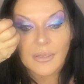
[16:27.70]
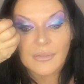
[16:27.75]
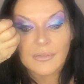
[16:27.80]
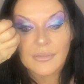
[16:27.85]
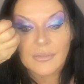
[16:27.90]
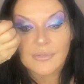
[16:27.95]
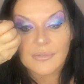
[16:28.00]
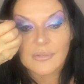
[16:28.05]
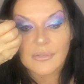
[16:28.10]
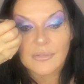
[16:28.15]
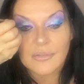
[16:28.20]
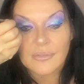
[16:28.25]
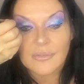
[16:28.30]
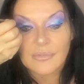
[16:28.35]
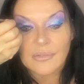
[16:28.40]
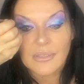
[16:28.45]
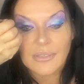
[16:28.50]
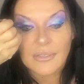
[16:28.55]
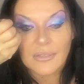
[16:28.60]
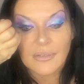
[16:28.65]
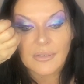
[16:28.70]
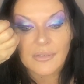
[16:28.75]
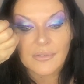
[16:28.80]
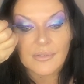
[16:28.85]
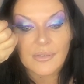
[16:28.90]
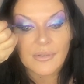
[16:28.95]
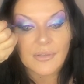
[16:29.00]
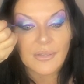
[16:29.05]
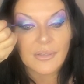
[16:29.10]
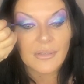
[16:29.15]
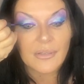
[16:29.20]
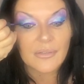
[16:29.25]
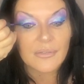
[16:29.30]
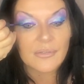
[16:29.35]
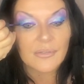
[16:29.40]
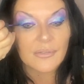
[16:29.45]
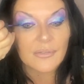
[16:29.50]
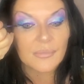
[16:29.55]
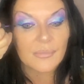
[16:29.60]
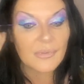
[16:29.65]
just looks really nice, I think,
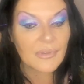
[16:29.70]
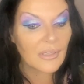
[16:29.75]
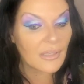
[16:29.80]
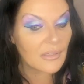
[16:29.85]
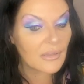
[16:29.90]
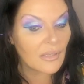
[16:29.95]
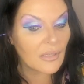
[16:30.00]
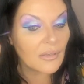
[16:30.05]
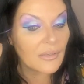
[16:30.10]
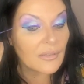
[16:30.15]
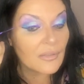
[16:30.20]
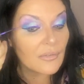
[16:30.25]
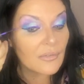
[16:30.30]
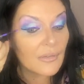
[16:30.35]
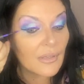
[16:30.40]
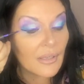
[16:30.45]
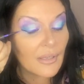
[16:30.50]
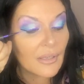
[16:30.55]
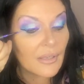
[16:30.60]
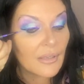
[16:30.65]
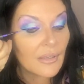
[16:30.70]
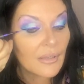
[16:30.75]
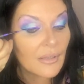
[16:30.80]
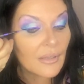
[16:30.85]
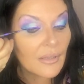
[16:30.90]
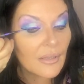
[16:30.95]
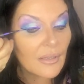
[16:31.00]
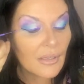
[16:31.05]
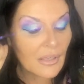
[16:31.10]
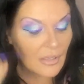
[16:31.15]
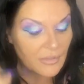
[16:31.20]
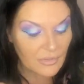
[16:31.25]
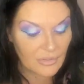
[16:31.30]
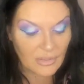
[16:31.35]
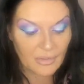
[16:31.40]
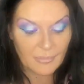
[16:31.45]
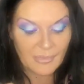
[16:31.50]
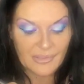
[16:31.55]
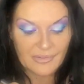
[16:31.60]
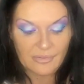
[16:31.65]
just with that line on there. You
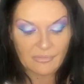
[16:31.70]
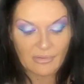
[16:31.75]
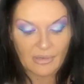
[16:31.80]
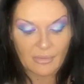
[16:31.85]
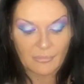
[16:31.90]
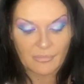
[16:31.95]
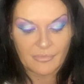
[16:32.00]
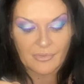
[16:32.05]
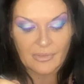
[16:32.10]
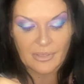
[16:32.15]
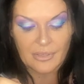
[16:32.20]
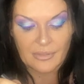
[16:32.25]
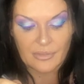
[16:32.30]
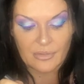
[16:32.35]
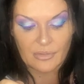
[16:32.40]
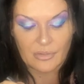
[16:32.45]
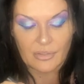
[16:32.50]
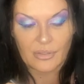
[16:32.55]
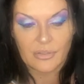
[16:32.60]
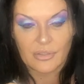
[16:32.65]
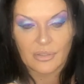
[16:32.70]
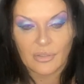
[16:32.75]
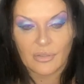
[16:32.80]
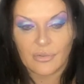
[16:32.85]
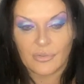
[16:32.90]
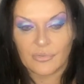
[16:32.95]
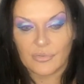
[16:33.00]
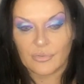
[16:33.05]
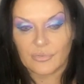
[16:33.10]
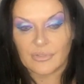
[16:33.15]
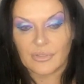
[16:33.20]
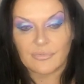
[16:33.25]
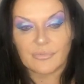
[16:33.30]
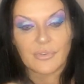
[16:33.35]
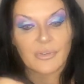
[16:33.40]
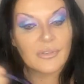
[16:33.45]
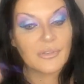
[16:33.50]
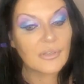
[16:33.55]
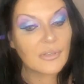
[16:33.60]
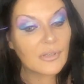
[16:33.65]
can mess around with it, you can use all
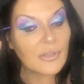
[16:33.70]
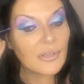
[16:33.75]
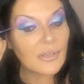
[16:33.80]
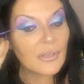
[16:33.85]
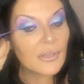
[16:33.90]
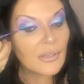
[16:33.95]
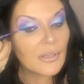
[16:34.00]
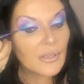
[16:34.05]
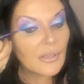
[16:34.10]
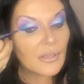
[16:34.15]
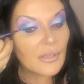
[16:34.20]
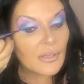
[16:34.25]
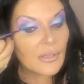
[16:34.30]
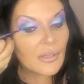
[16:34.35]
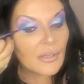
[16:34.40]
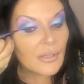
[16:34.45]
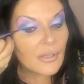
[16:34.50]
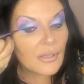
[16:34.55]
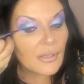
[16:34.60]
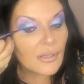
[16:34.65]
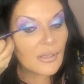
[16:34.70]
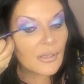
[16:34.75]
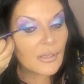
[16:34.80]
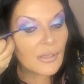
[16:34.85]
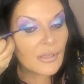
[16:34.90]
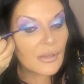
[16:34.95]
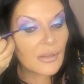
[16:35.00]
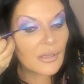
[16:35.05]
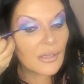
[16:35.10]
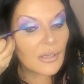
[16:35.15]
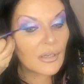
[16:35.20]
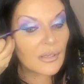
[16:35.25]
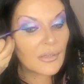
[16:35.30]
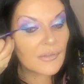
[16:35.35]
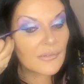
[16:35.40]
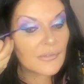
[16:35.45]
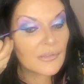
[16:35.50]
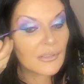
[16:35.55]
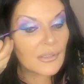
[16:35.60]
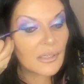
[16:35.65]
different
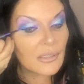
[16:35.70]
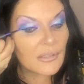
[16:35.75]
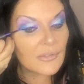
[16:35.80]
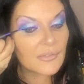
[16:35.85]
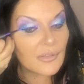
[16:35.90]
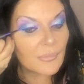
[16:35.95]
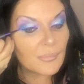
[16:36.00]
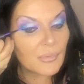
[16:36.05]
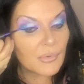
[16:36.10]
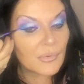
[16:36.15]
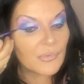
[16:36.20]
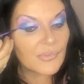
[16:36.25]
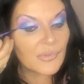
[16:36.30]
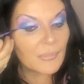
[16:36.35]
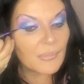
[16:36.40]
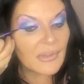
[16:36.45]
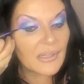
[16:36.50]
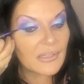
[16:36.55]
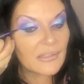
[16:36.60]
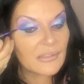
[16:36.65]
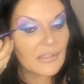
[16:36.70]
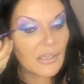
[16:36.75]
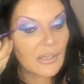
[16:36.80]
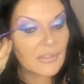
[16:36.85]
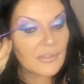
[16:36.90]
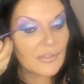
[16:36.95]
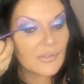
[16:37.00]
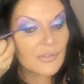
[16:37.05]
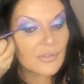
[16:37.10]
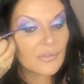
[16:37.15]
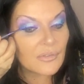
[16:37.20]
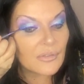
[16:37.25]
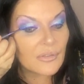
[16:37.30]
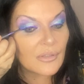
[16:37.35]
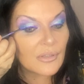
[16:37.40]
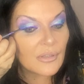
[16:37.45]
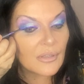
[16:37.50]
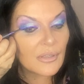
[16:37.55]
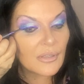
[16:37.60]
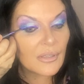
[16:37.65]
lines and colours. I bought some of these liners on
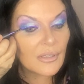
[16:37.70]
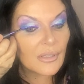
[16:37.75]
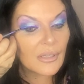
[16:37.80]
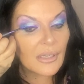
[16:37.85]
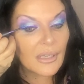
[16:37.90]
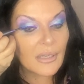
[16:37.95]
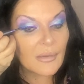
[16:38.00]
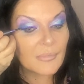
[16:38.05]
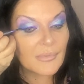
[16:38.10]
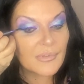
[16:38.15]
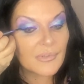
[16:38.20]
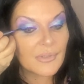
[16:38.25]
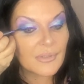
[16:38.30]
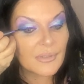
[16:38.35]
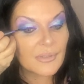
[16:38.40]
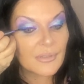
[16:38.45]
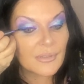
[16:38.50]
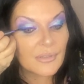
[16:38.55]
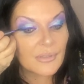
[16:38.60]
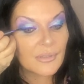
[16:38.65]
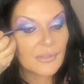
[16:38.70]
Amazon.